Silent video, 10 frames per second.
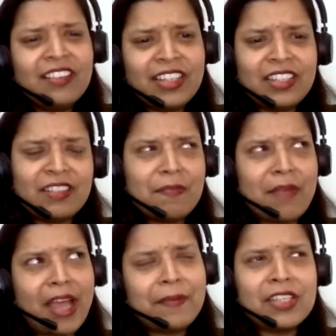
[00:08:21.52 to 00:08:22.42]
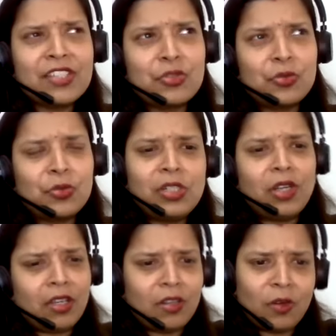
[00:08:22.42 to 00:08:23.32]
that ma'am has told
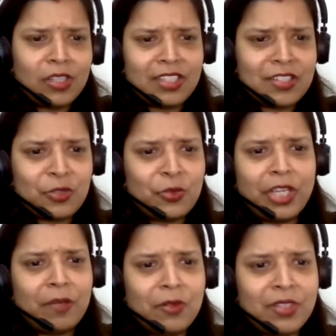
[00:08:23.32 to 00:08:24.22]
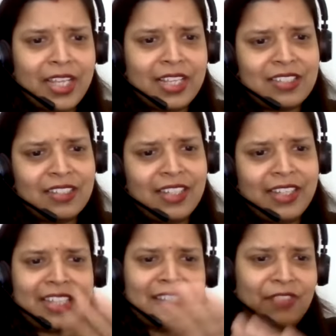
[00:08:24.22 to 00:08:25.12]
all a story about the acid, that
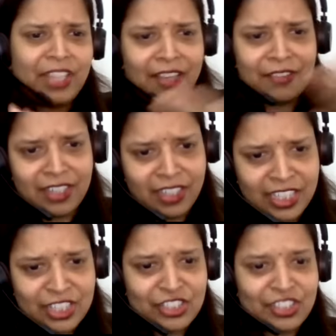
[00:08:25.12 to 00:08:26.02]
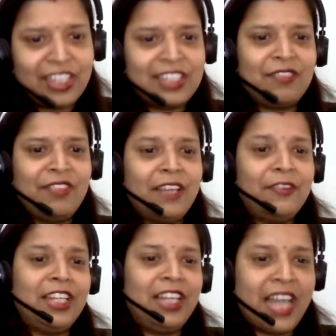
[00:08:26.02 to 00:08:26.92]
acid we have in our kitchen, acid we have
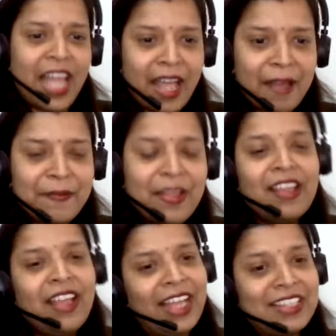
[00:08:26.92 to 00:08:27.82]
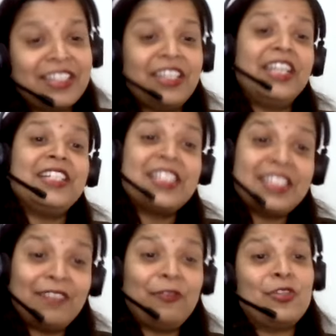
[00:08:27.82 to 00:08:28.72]
in our lab, acid
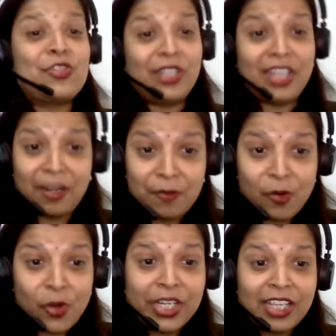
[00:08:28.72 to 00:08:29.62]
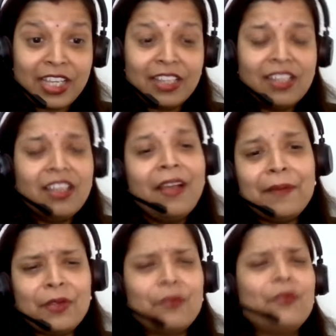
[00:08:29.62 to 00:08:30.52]
itself also in our body.
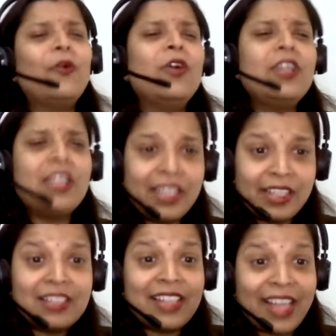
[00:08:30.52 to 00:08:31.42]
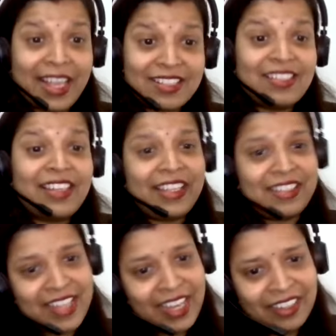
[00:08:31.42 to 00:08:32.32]
But what is acid
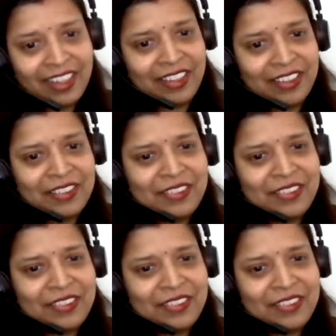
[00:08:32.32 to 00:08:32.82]
exactly?